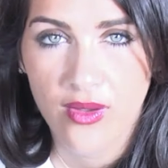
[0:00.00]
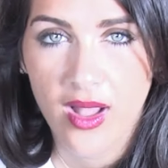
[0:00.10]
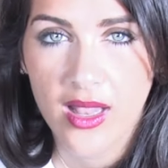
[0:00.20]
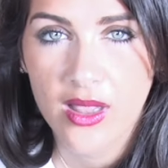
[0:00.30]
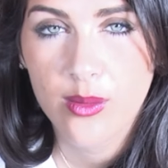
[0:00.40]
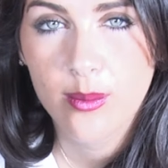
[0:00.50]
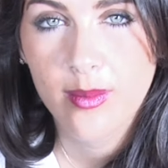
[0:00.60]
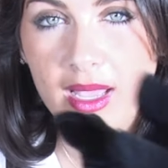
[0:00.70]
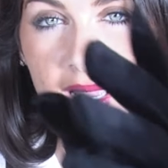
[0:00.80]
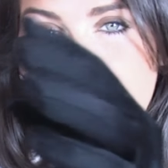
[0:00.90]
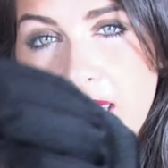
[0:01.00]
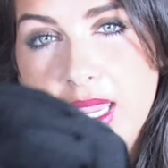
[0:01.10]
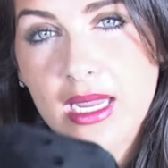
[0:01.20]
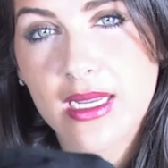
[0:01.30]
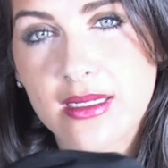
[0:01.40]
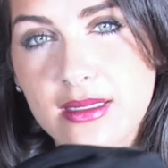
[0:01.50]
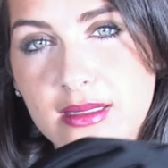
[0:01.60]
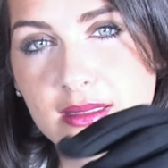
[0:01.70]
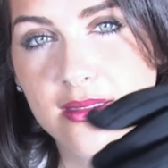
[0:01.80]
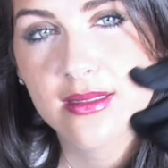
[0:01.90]
Follow my
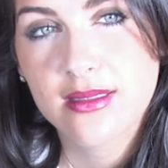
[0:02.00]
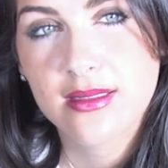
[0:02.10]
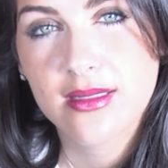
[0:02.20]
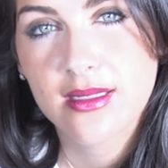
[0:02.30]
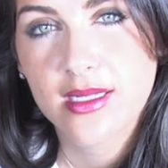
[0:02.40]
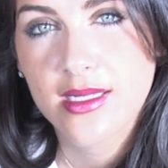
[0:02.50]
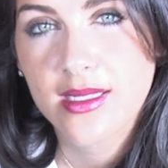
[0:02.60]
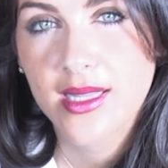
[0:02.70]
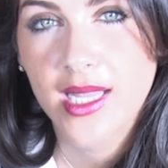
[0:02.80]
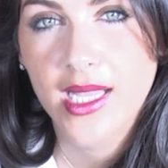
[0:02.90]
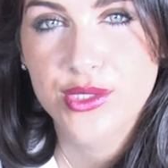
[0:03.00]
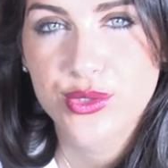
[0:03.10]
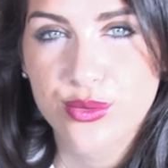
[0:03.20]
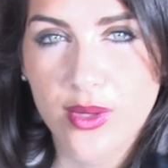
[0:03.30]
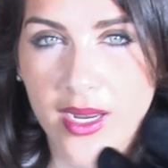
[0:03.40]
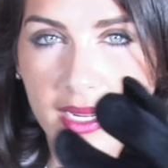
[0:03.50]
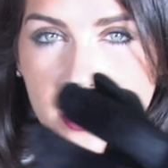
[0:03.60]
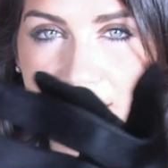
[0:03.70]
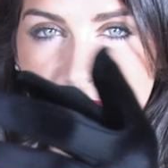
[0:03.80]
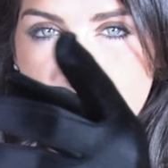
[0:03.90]
hands. That's right.